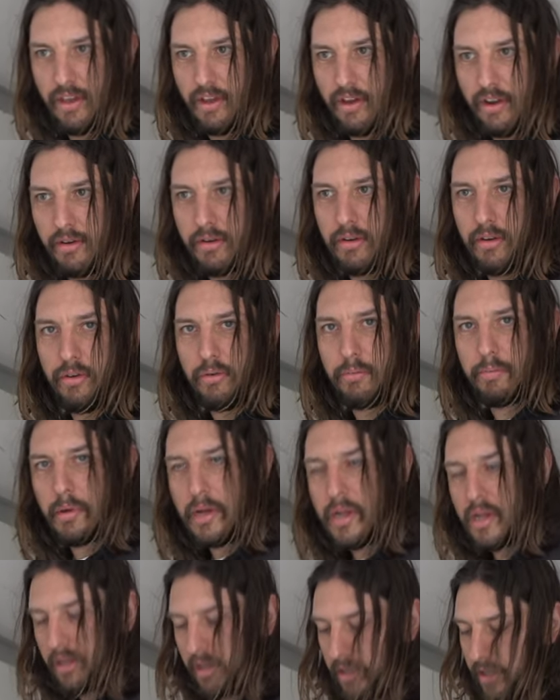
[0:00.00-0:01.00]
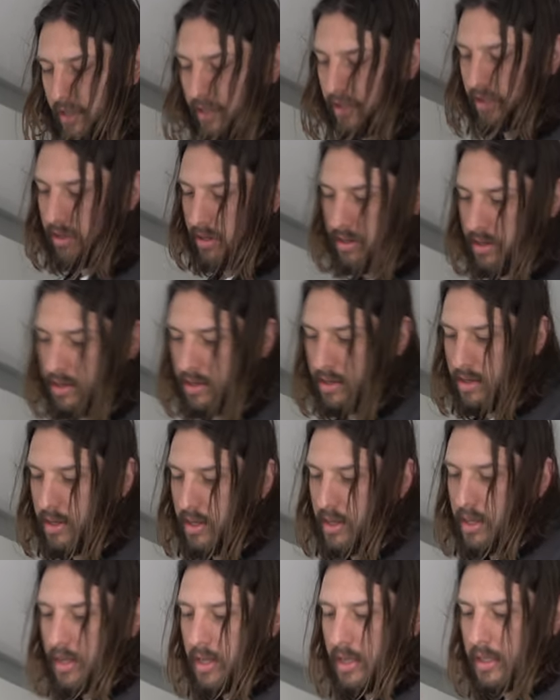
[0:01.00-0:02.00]
your own little bunk
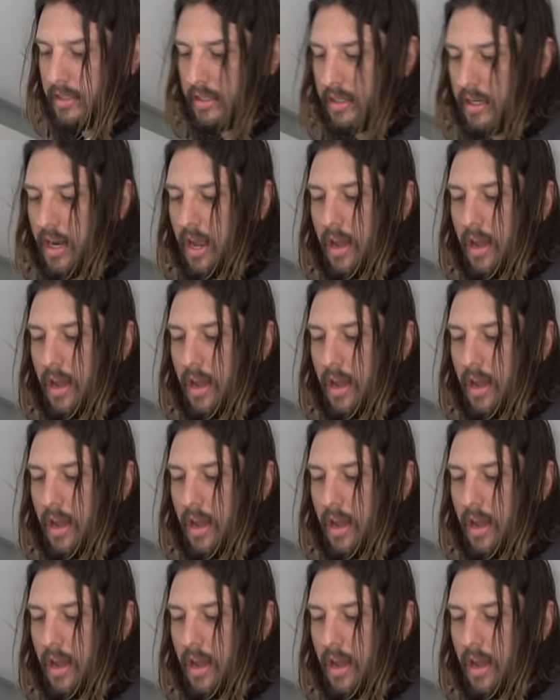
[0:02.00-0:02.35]
can be all is need.